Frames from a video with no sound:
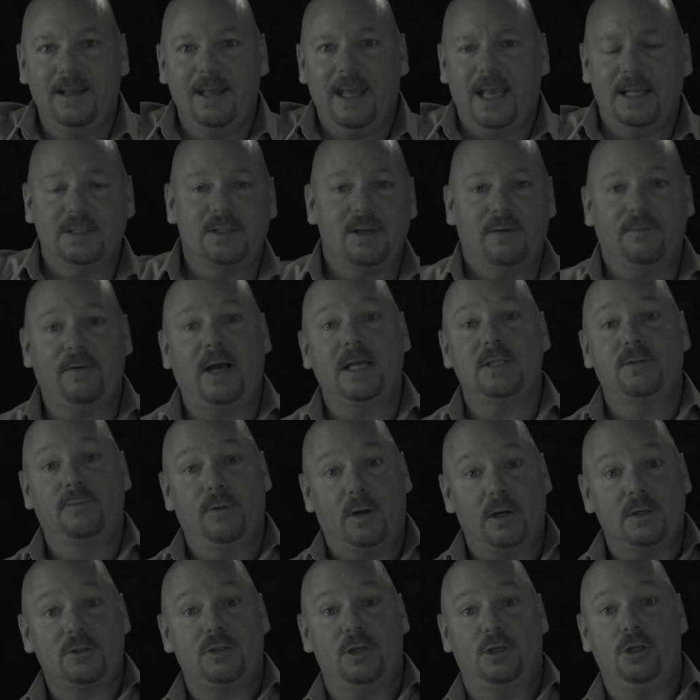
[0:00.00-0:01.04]
And so vice
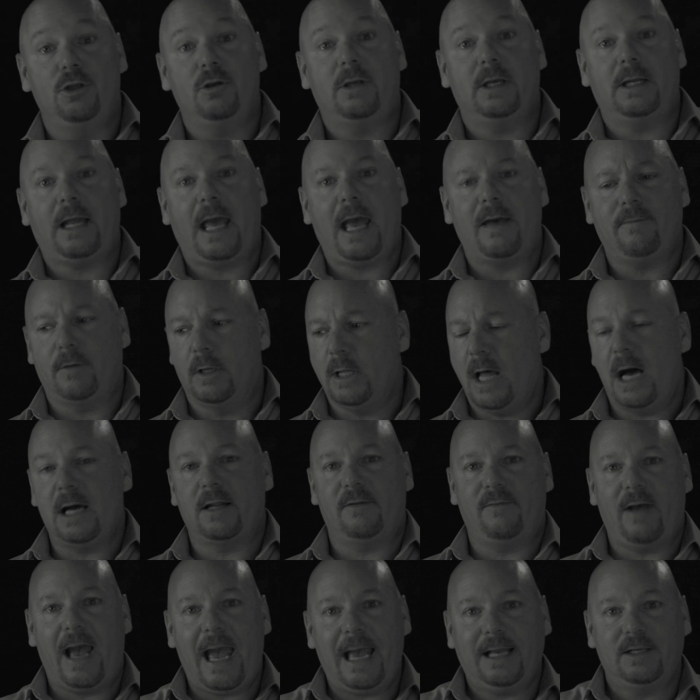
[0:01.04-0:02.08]
versa, you can have a lot
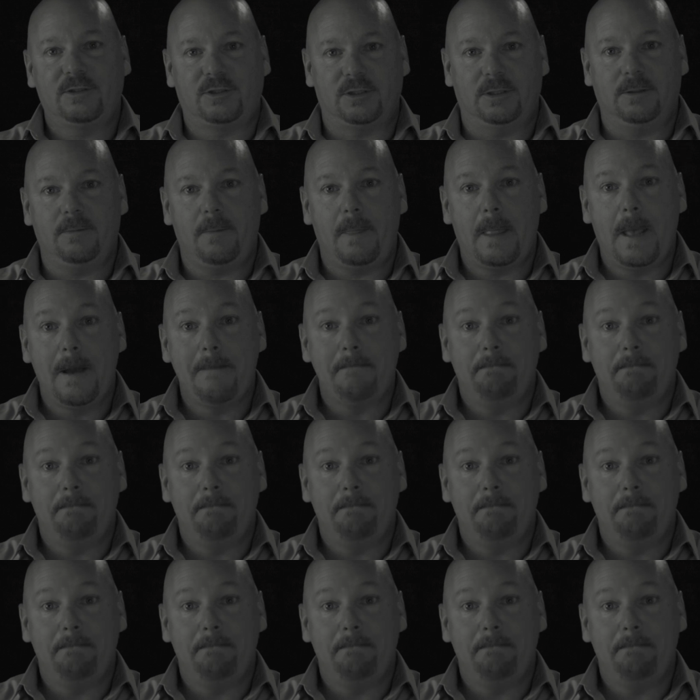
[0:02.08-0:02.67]
of action,